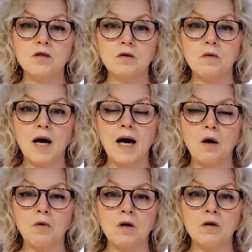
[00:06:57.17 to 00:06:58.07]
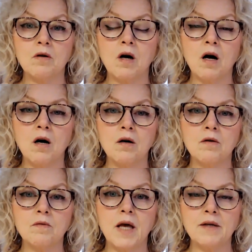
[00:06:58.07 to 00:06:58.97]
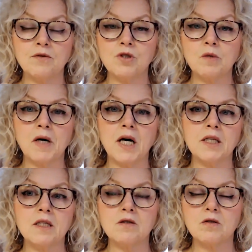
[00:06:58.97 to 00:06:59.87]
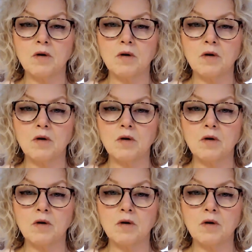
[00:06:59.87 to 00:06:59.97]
to our energy bodies,